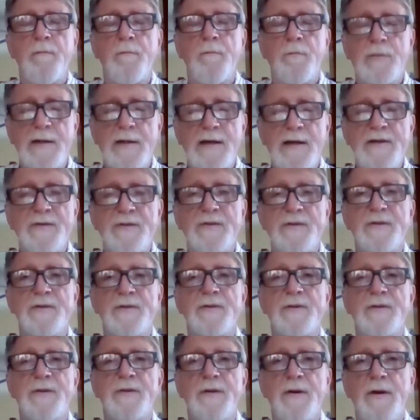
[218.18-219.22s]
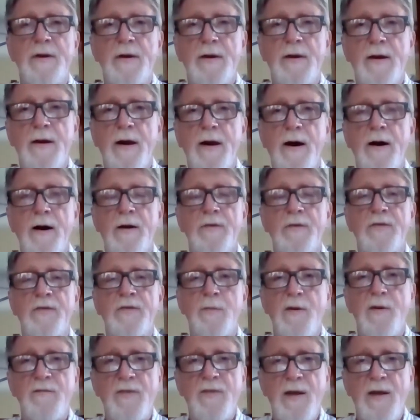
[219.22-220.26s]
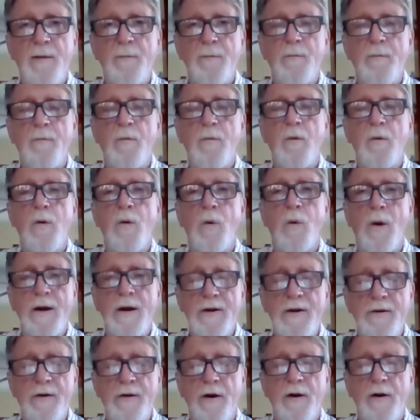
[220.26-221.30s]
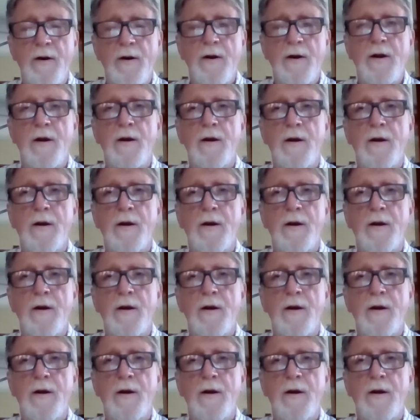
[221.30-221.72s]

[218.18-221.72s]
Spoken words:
places, some of them quite dark,